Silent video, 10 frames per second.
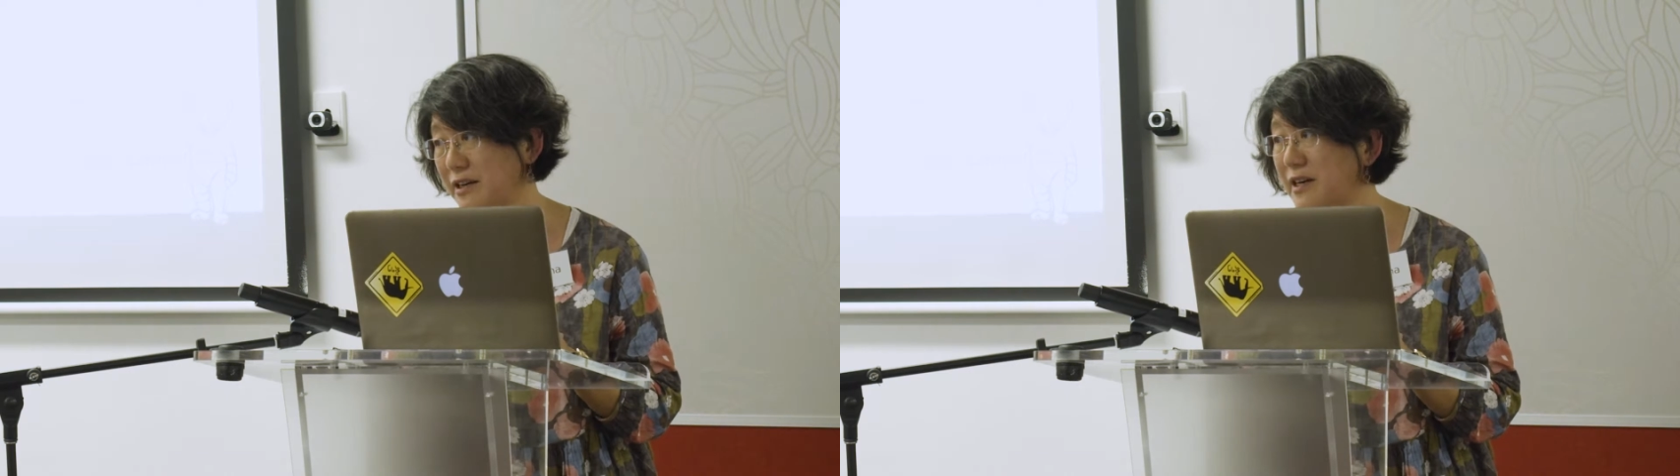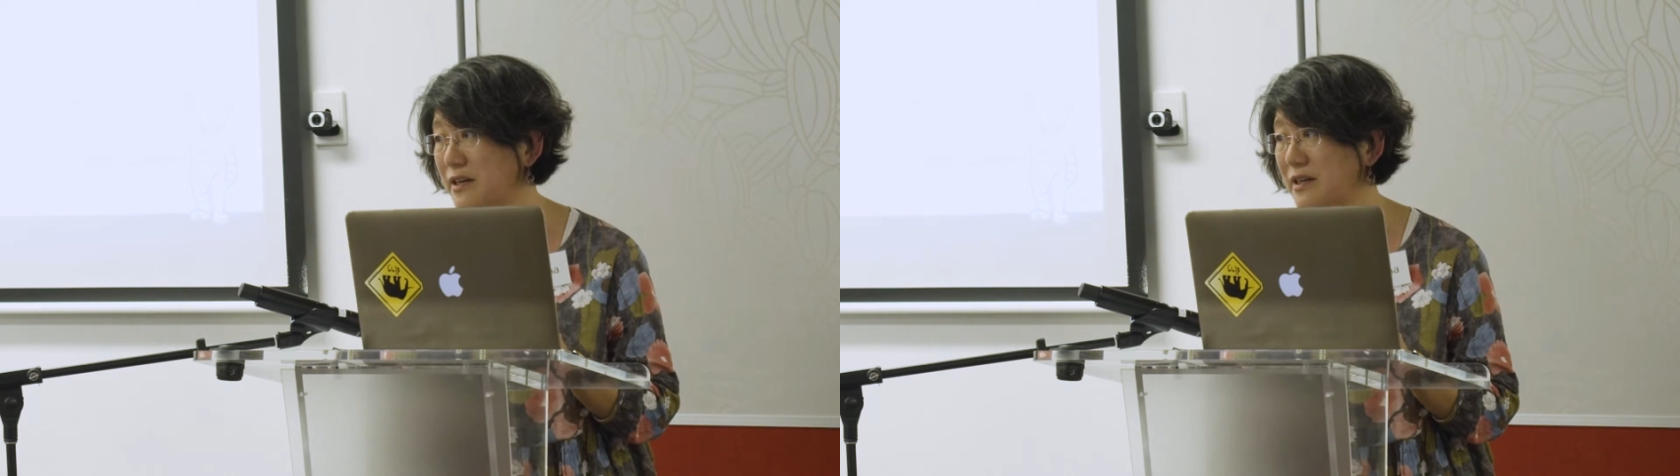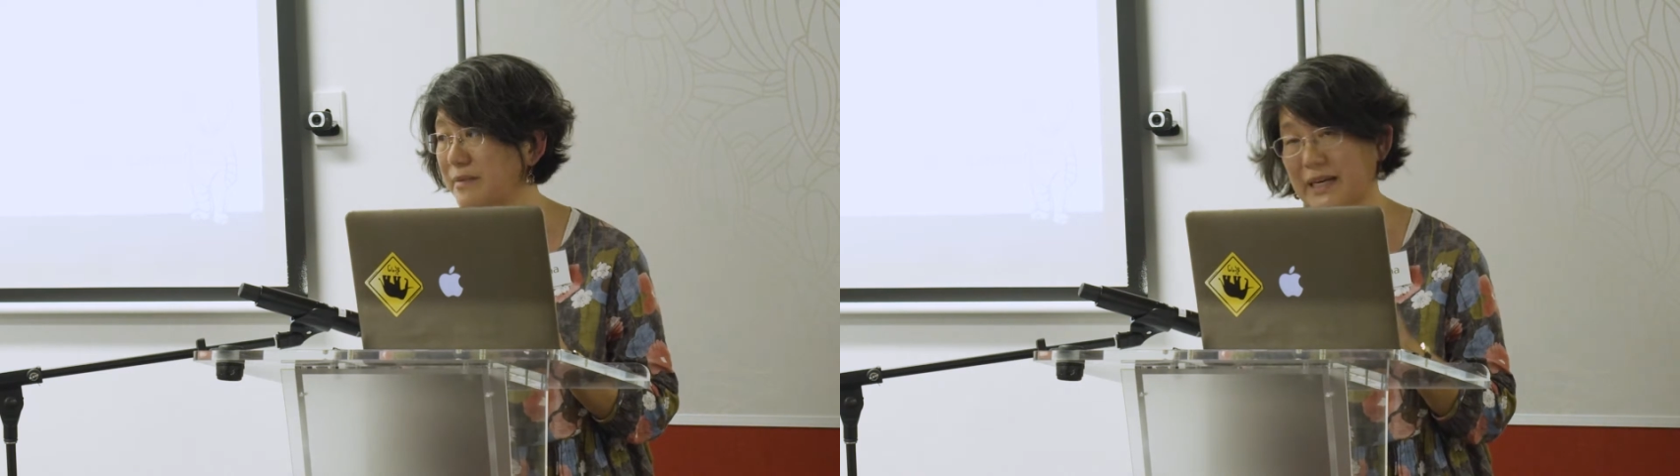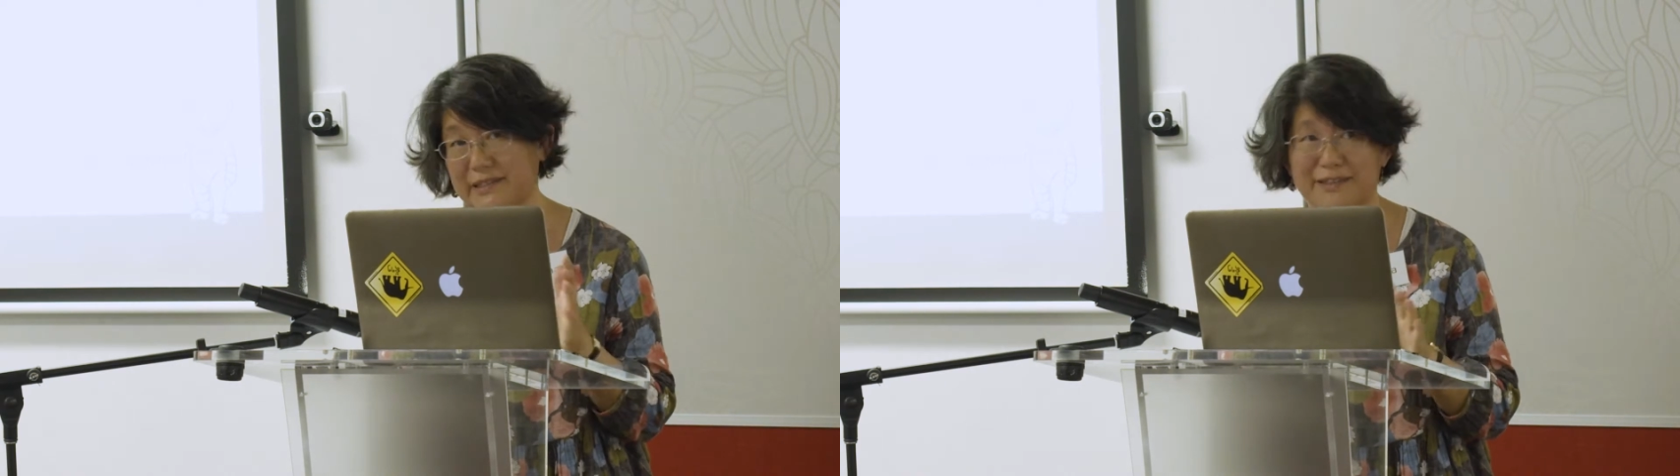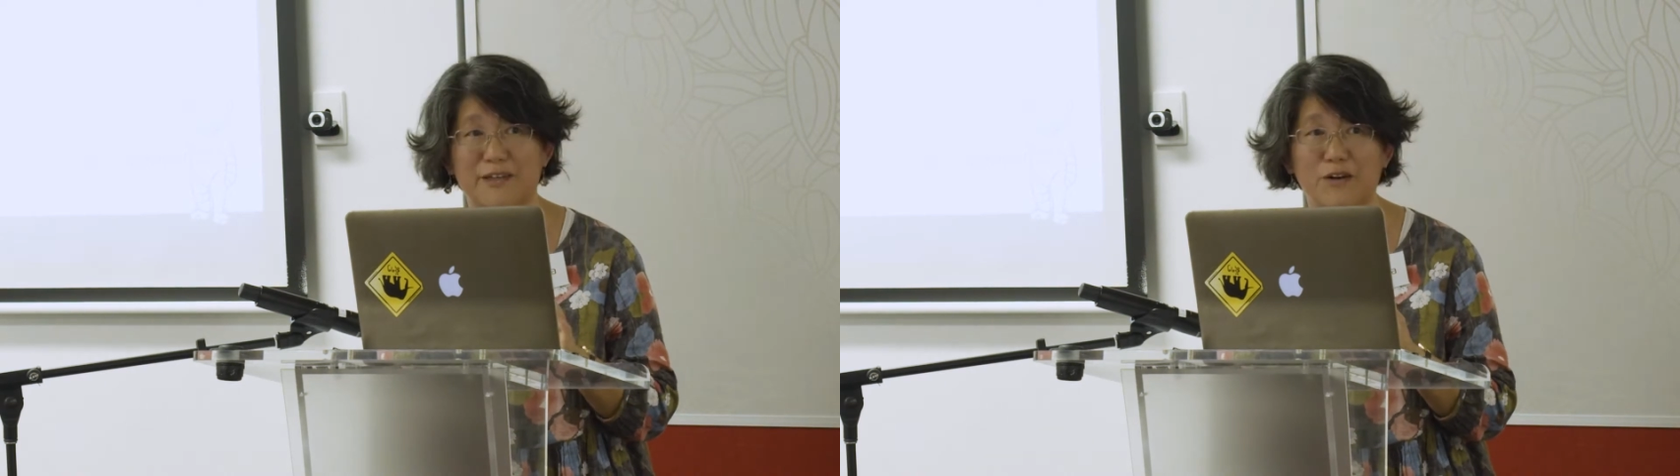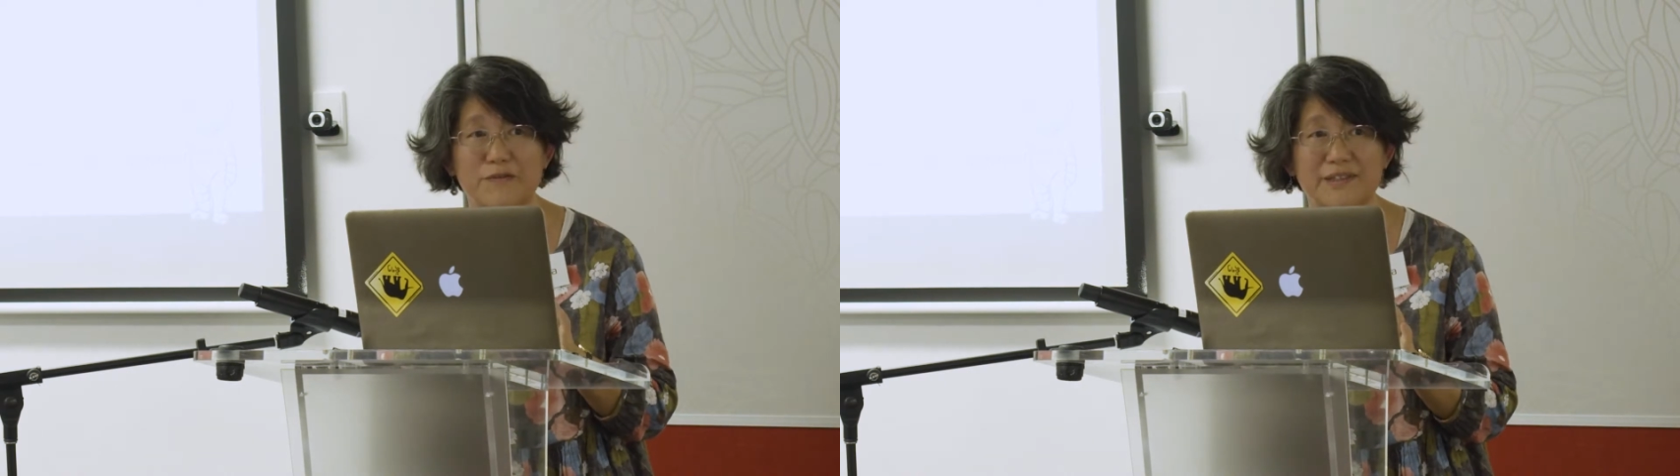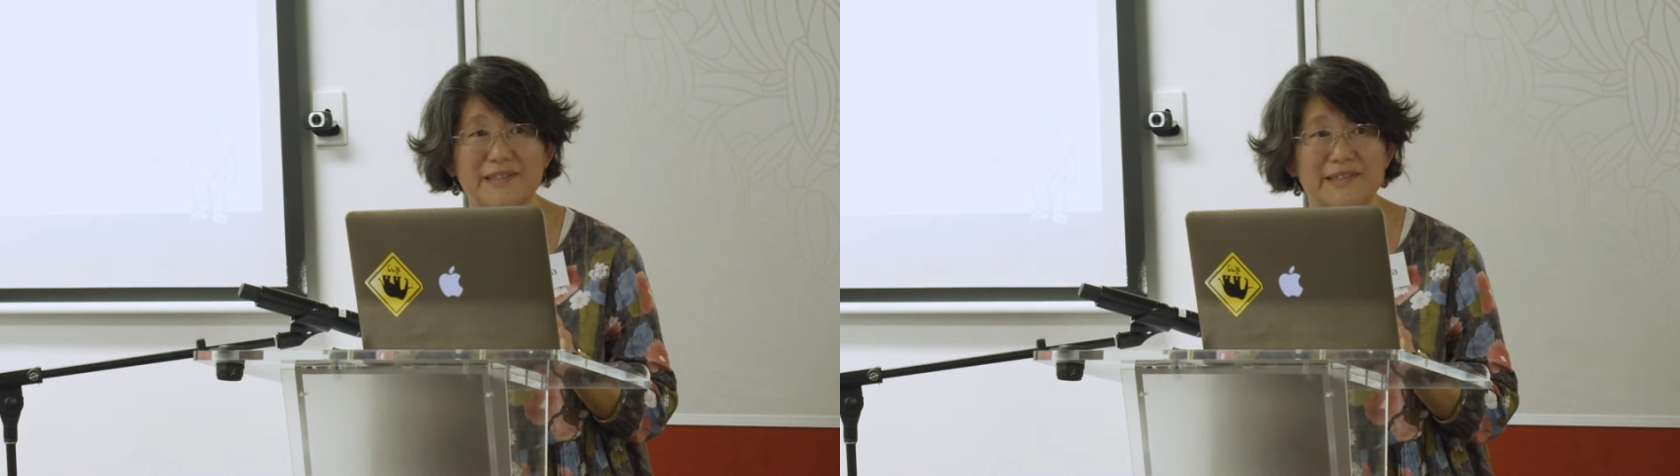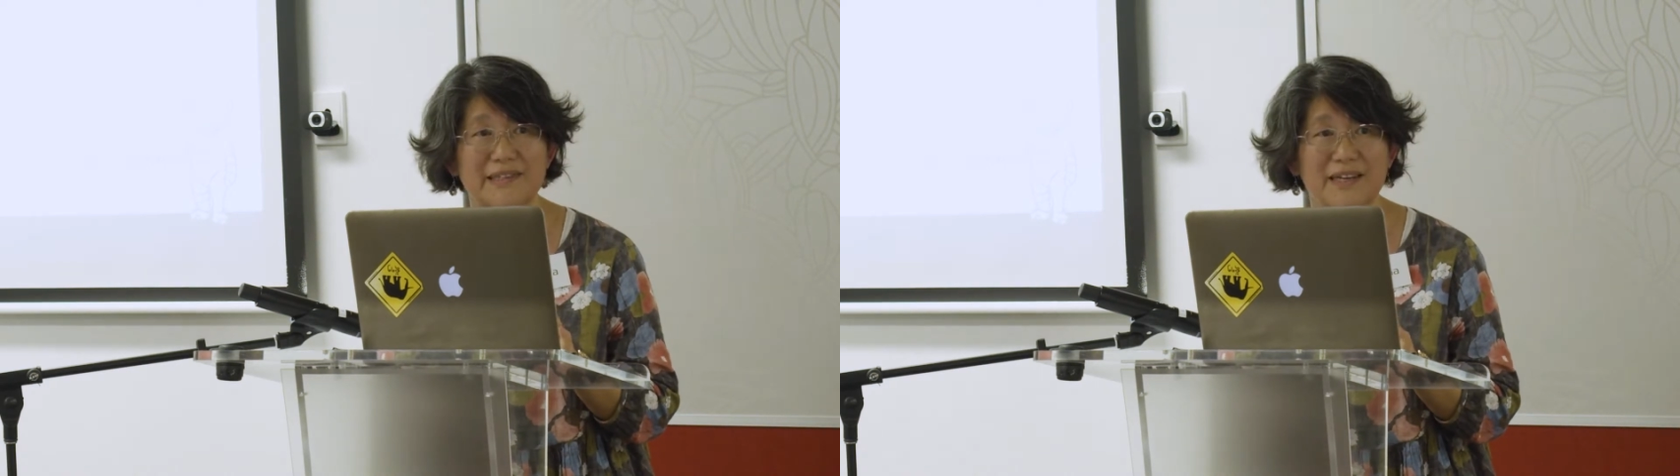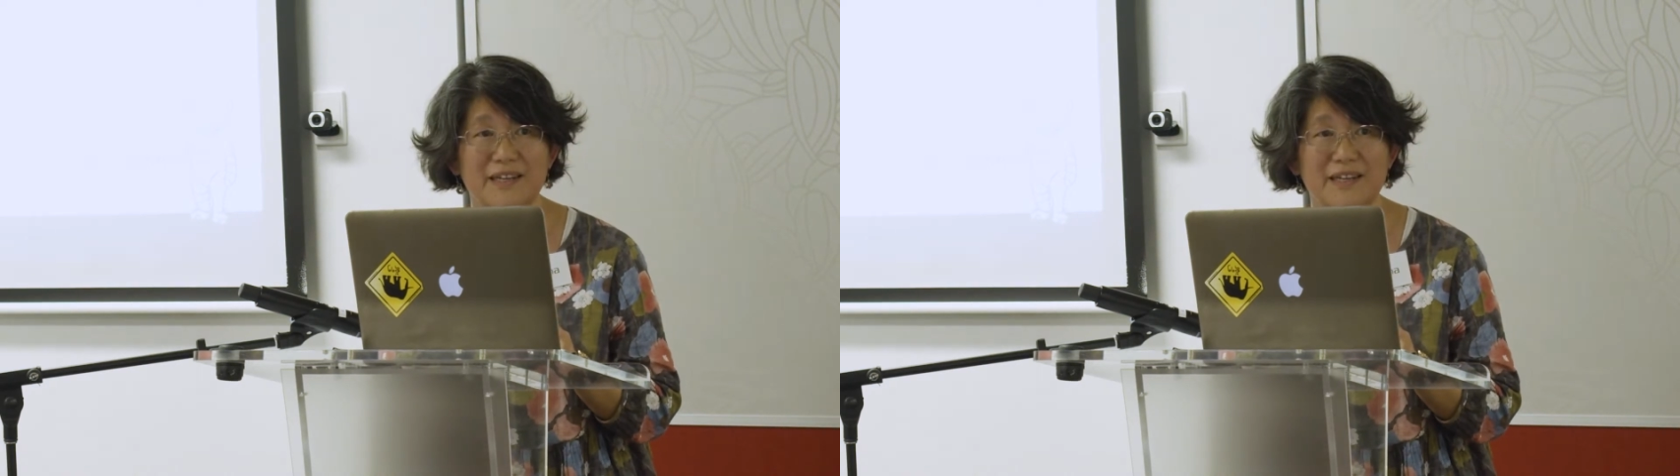home back to the office,